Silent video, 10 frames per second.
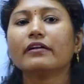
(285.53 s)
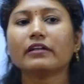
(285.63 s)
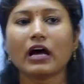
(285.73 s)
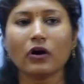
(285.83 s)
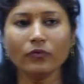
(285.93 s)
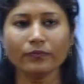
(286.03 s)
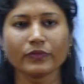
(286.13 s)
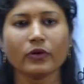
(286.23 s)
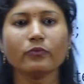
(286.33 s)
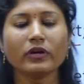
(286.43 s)
Now
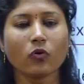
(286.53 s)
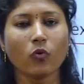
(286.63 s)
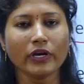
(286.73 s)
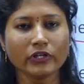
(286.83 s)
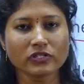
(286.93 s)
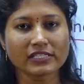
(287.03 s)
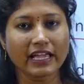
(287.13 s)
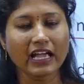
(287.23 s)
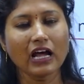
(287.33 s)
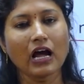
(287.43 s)
we are going to
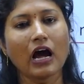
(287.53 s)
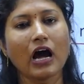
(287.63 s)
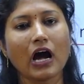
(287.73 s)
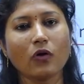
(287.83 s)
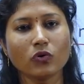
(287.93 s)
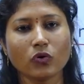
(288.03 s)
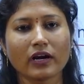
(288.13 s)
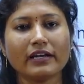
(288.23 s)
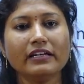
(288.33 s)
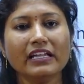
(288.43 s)
see how to
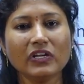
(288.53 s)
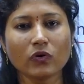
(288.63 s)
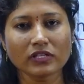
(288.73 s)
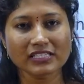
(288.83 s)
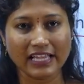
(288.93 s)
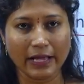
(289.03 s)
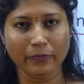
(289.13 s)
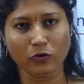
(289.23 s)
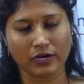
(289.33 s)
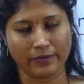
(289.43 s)
continue the same
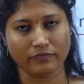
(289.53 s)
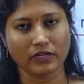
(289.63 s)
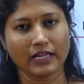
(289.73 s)
program.